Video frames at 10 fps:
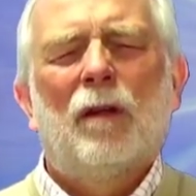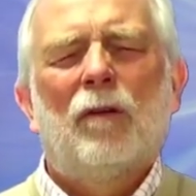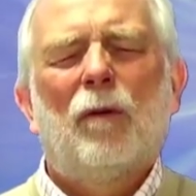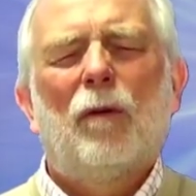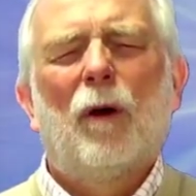
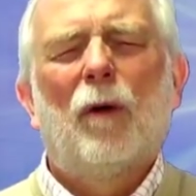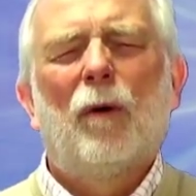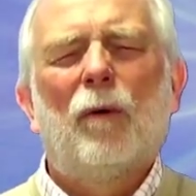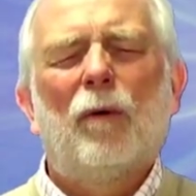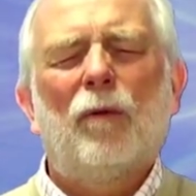to
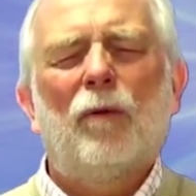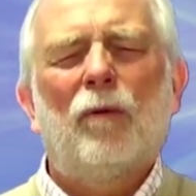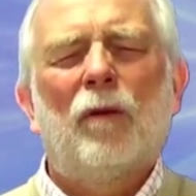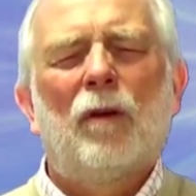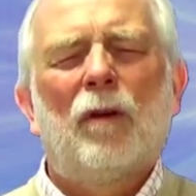
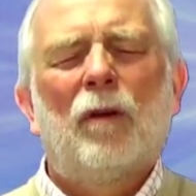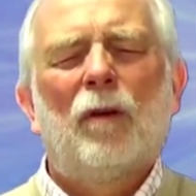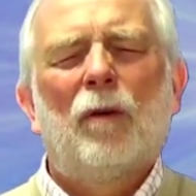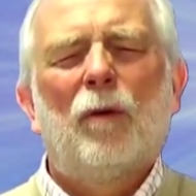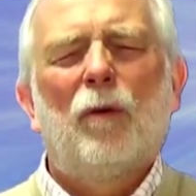those
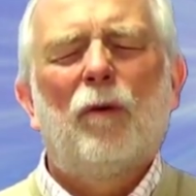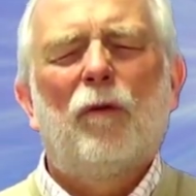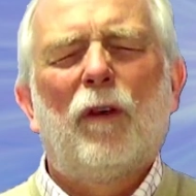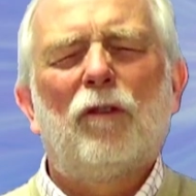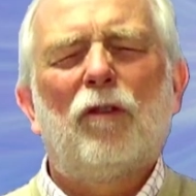whose
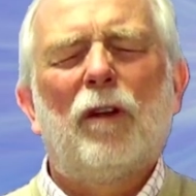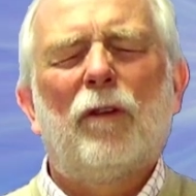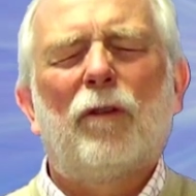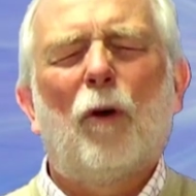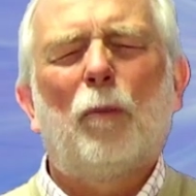vision
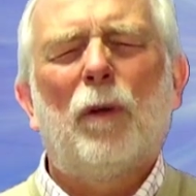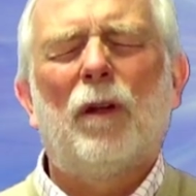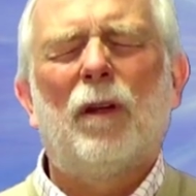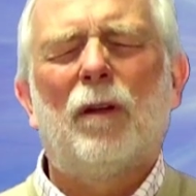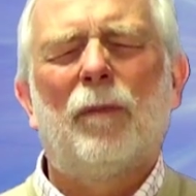is
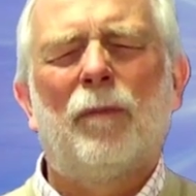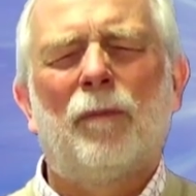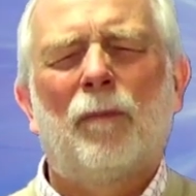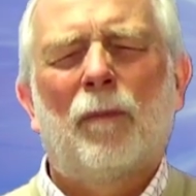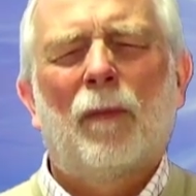open
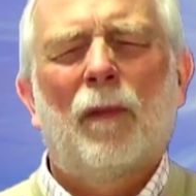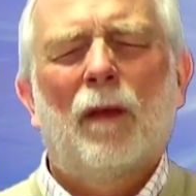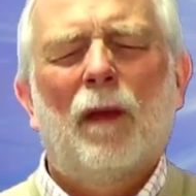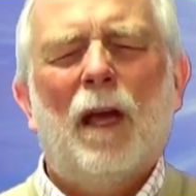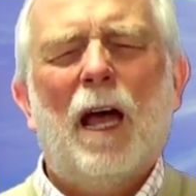
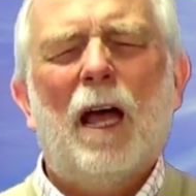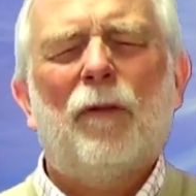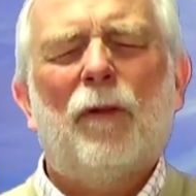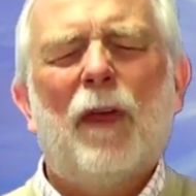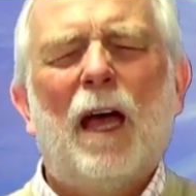
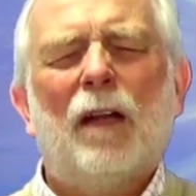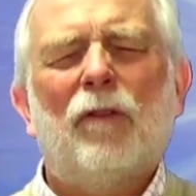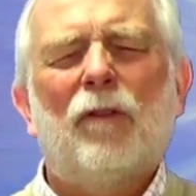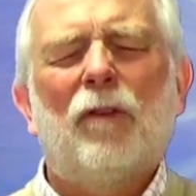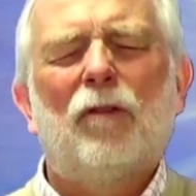at that